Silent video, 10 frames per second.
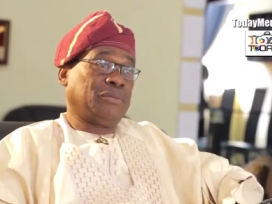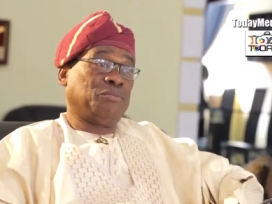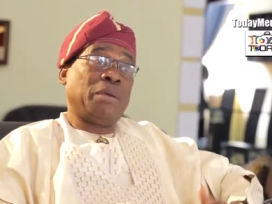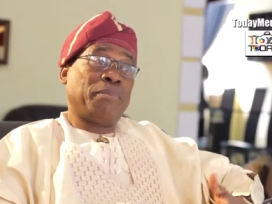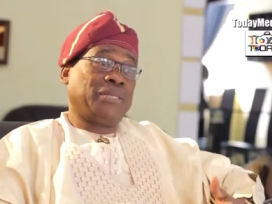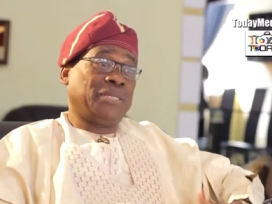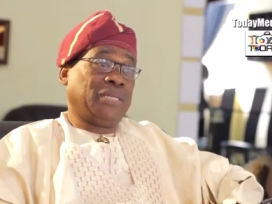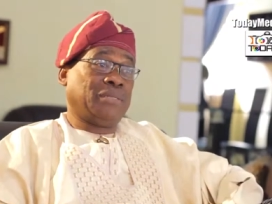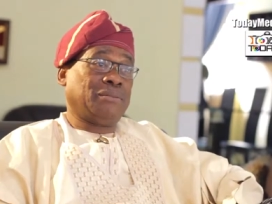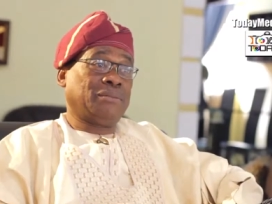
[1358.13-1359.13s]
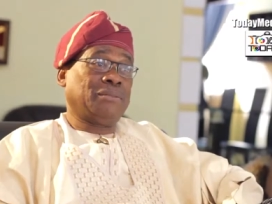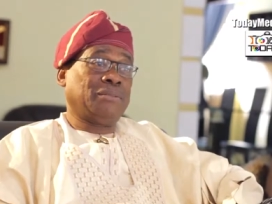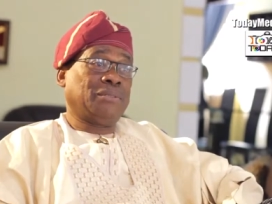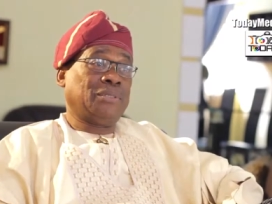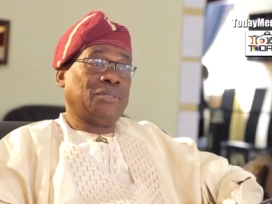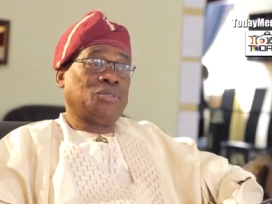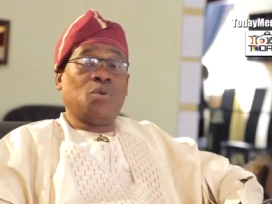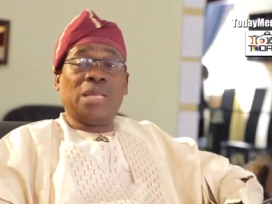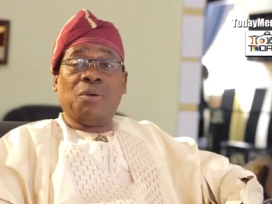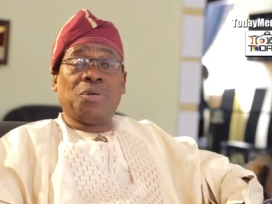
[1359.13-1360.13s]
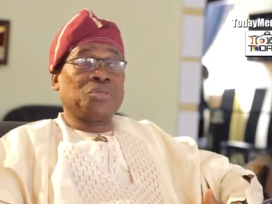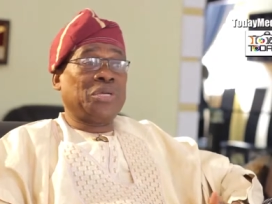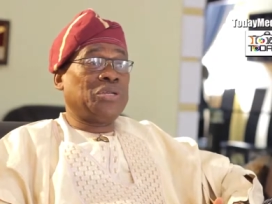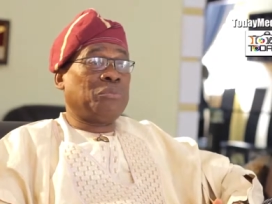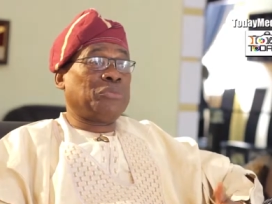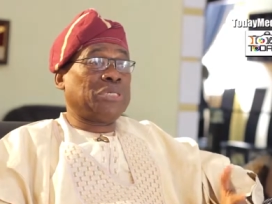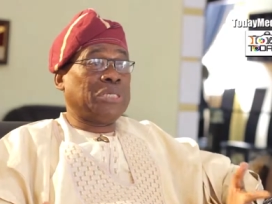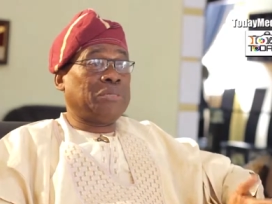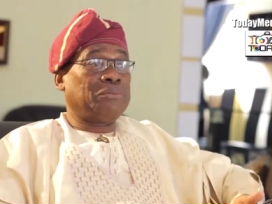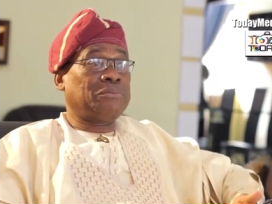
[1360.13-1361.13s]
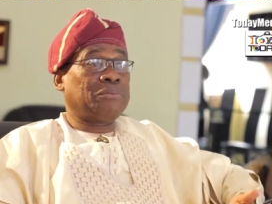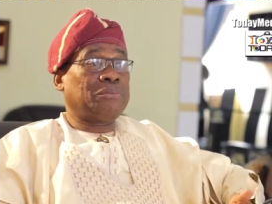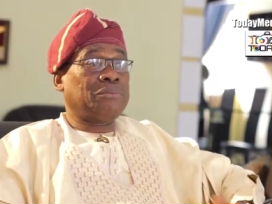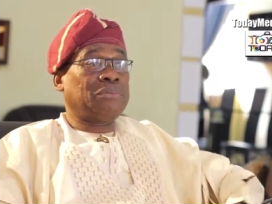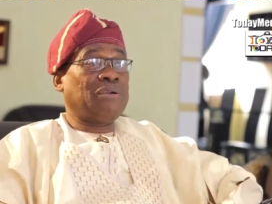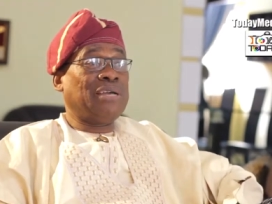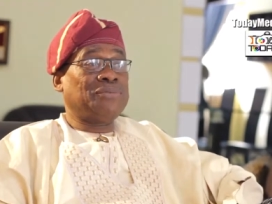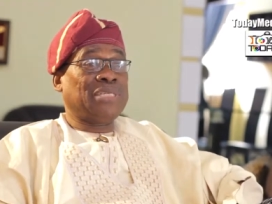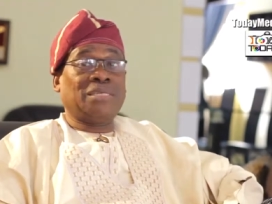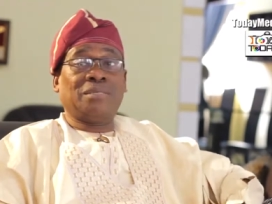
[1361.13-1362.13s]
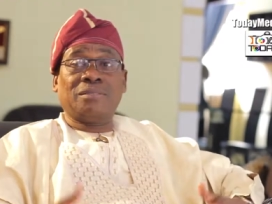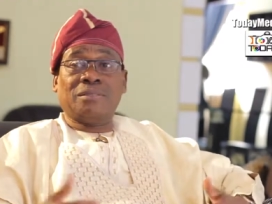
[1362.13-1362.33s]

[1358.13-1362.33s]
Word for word: my birthday. So when I was going on Monday, my wife said,